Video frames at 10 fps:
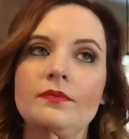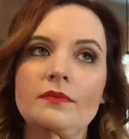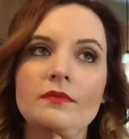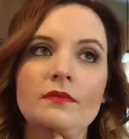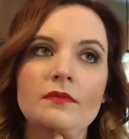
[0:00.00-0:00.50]

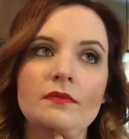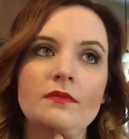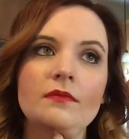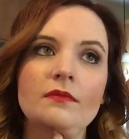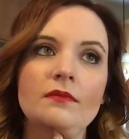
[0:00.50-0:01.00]

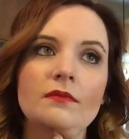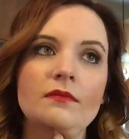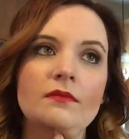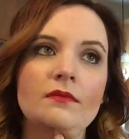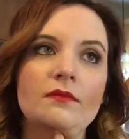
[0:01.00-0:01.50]

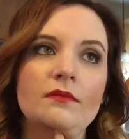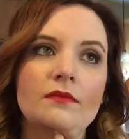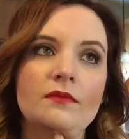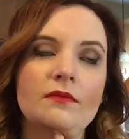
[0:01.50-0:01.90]
No one is speaking in this clip.